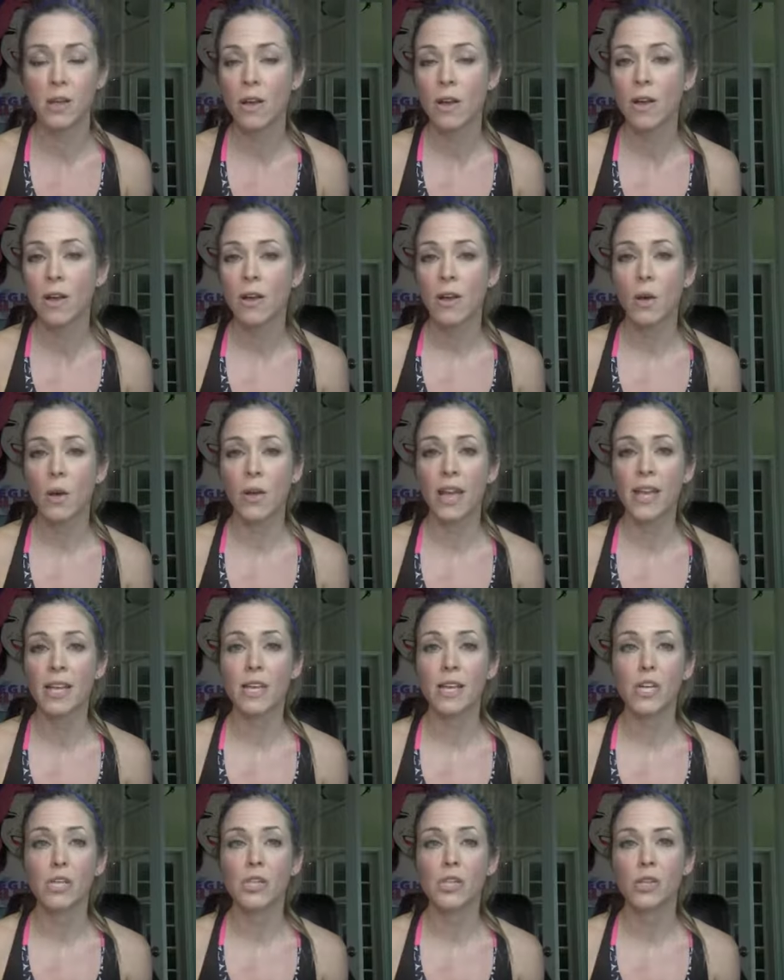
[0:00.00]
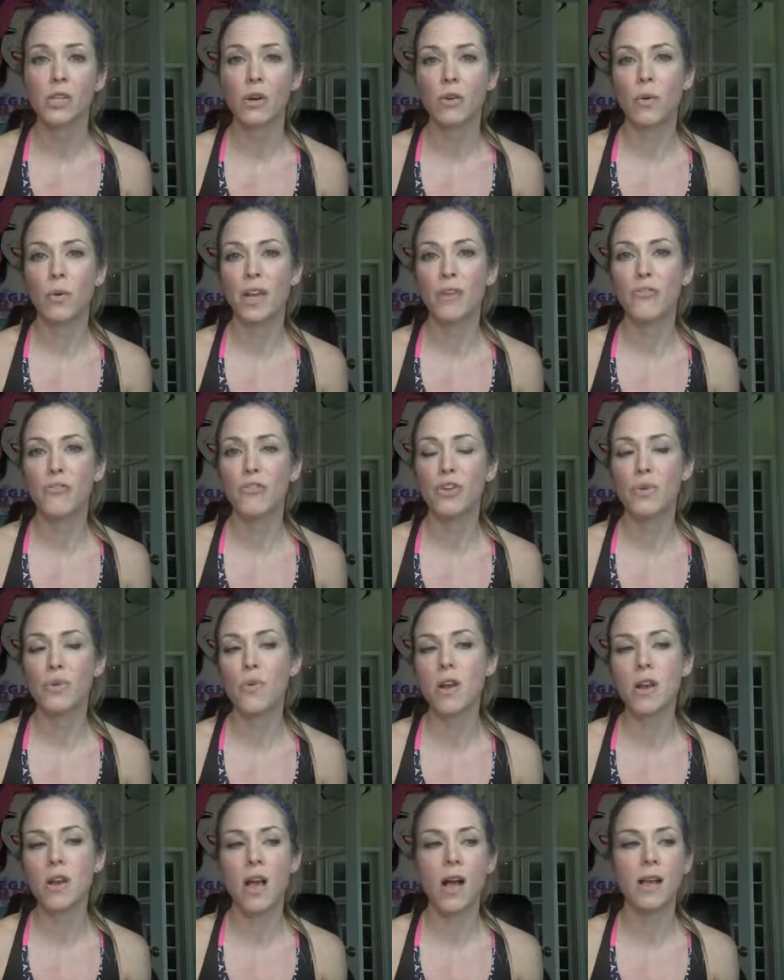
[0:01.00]
Okay. So if you
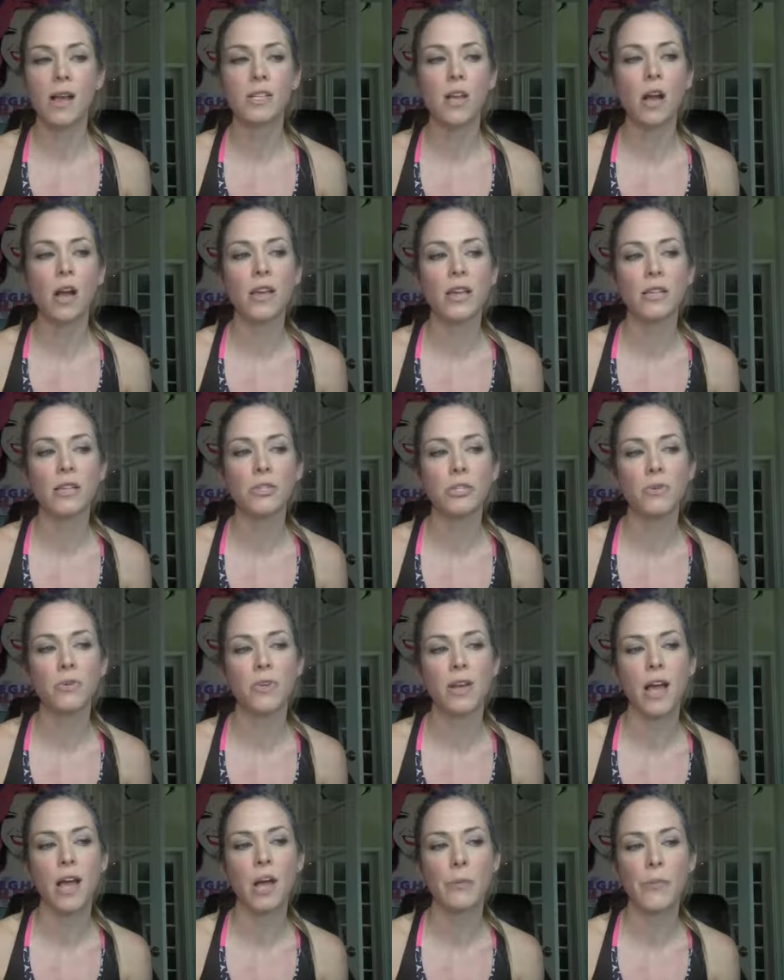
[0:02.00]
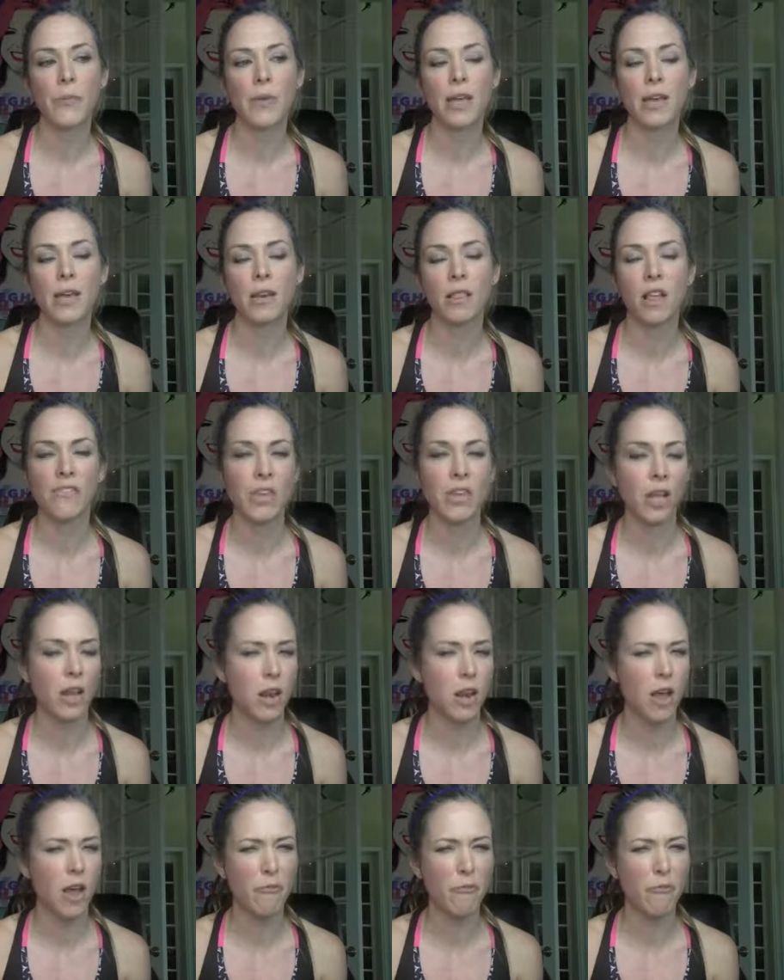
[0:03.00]
are not talking to and helping and loving
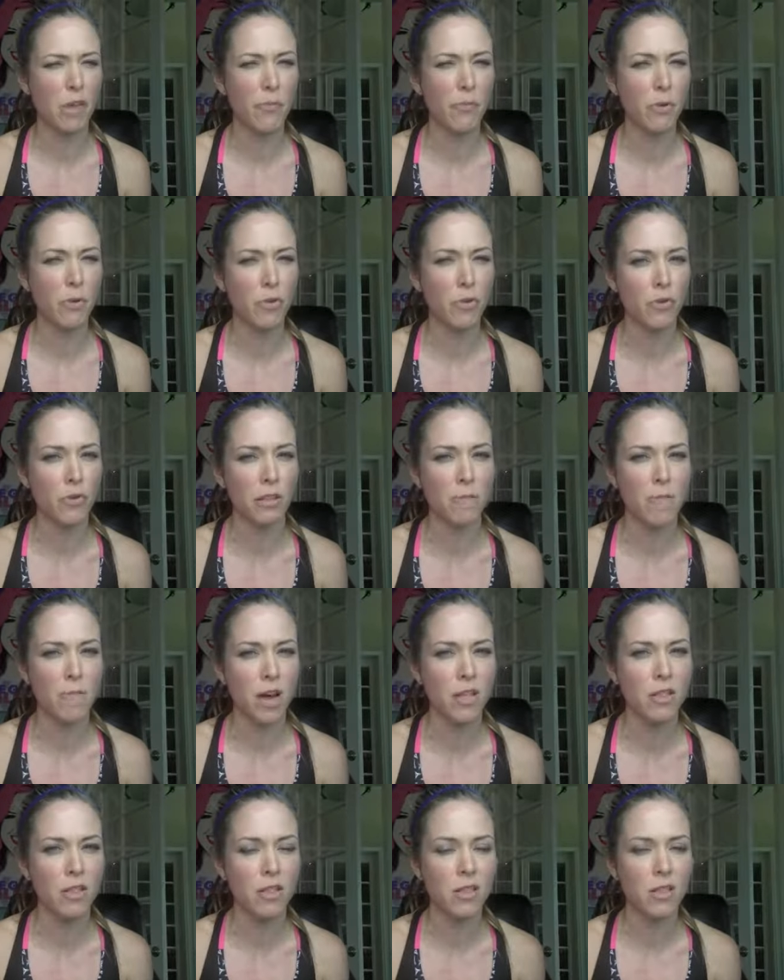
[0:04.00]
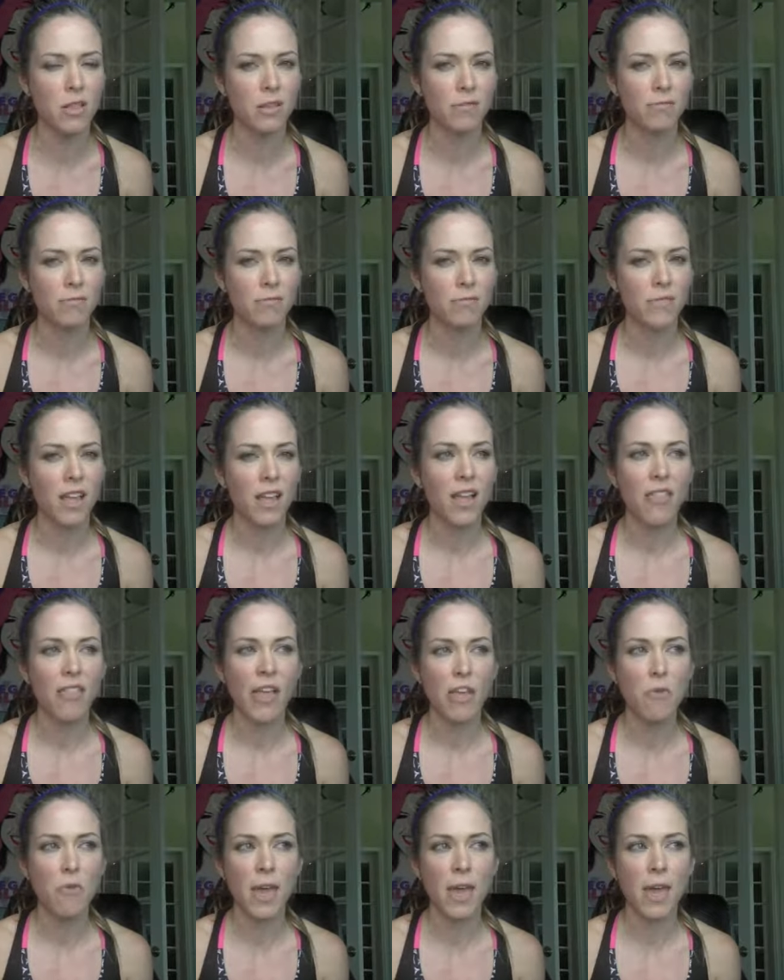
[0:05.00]
enough people throughout the month, that
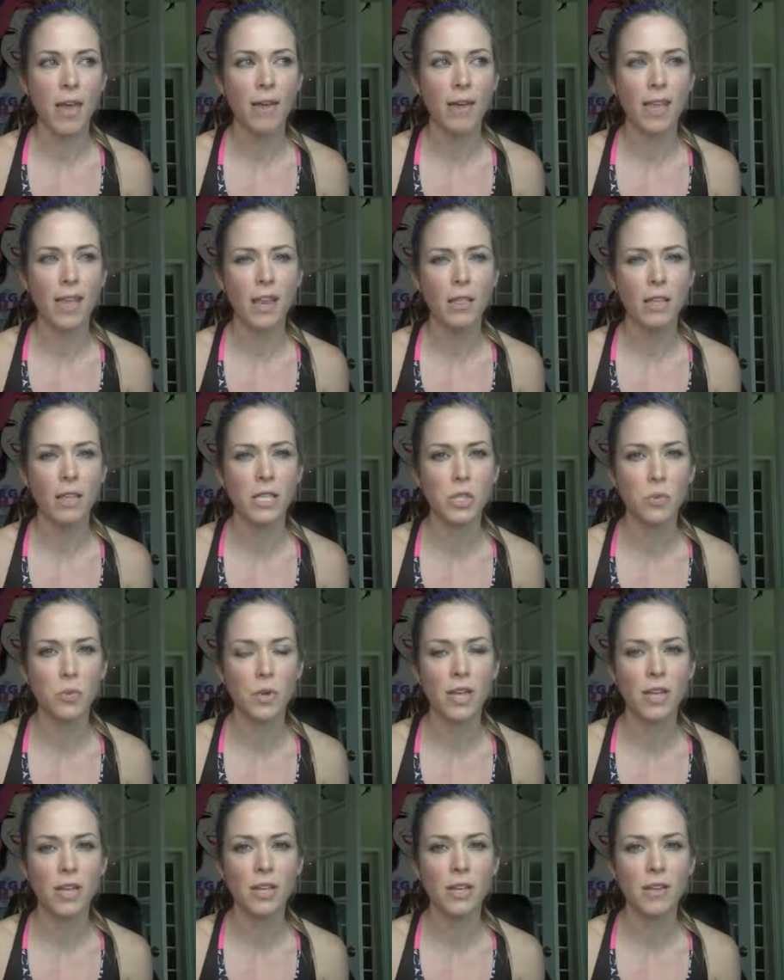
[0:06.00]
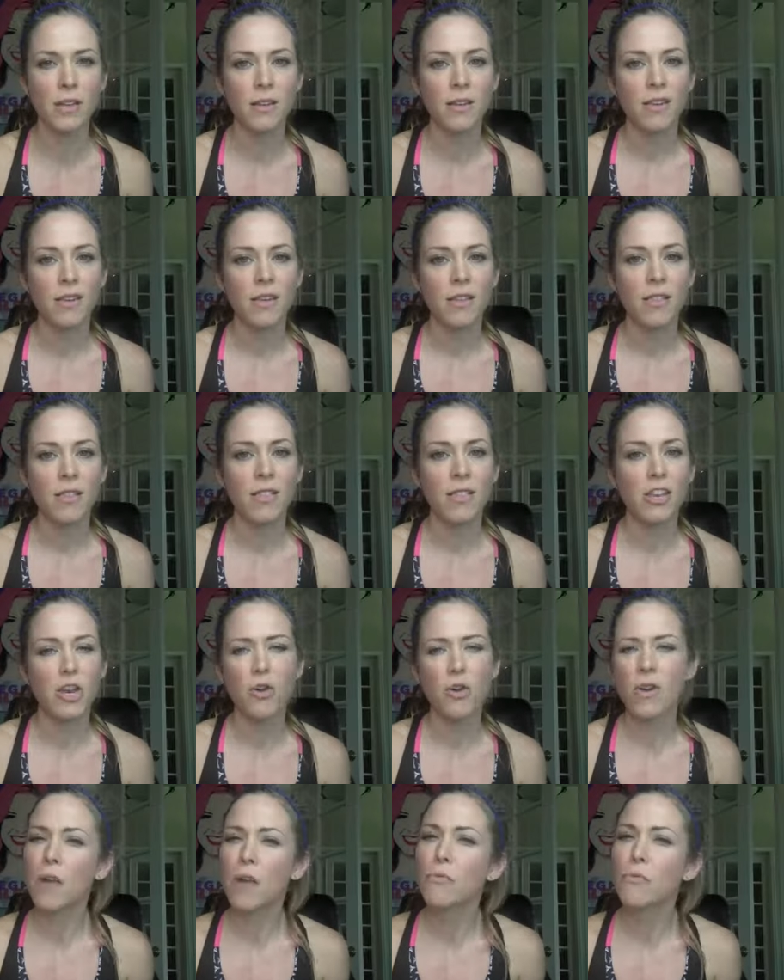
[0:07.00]
you can't get at least three, then you're
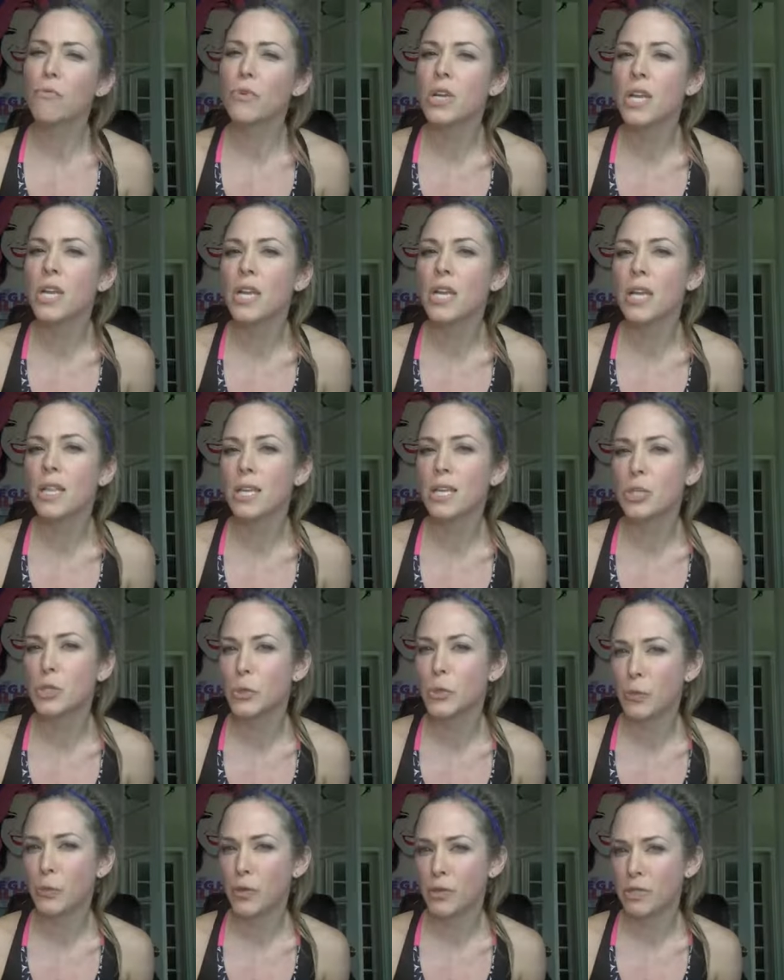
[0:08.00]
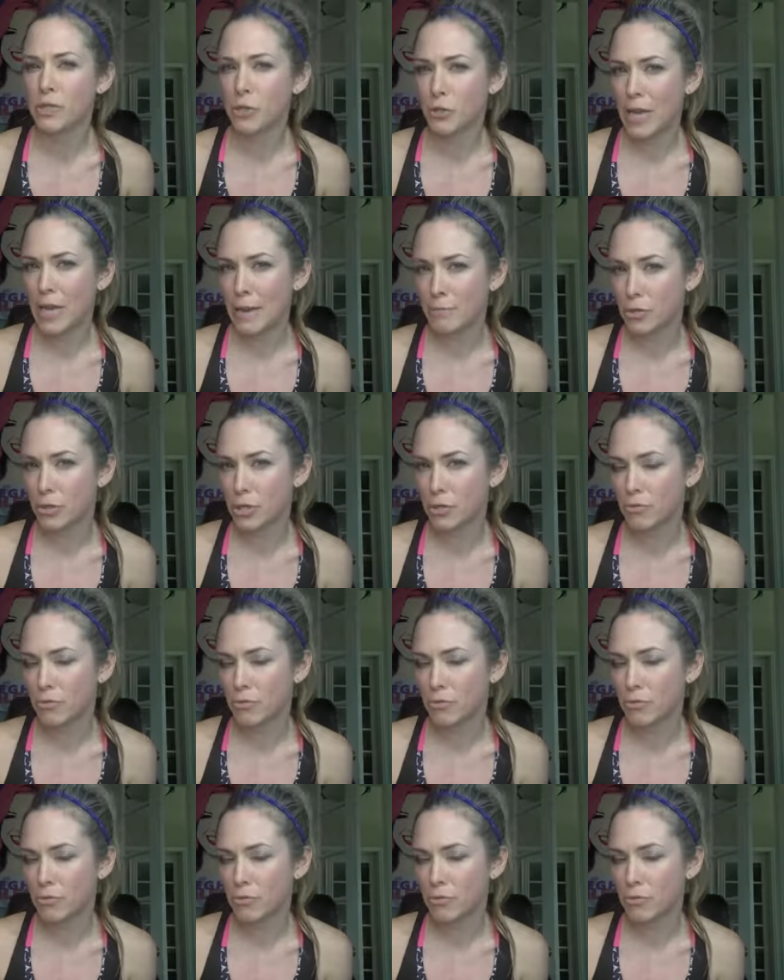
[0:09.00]
not really doing what you said you came to do.